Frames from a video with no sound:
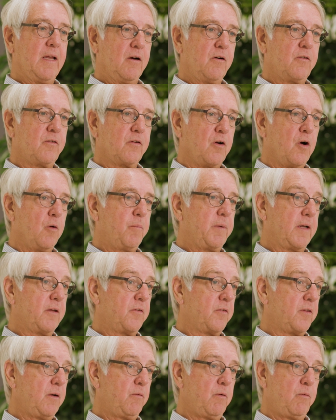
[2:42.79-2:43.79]
years ago
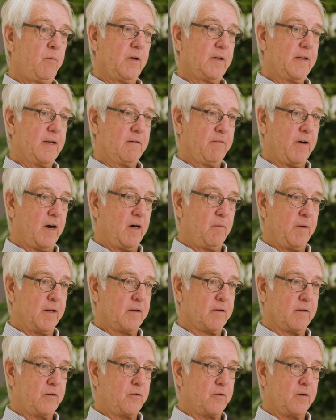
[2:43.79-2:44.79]
because they were really
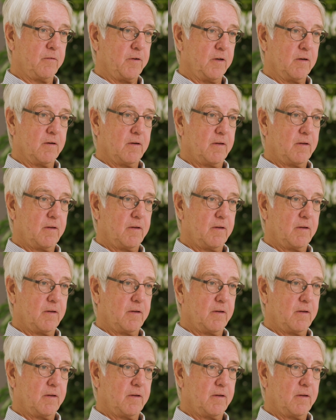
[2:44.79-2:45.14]
environmentally driven.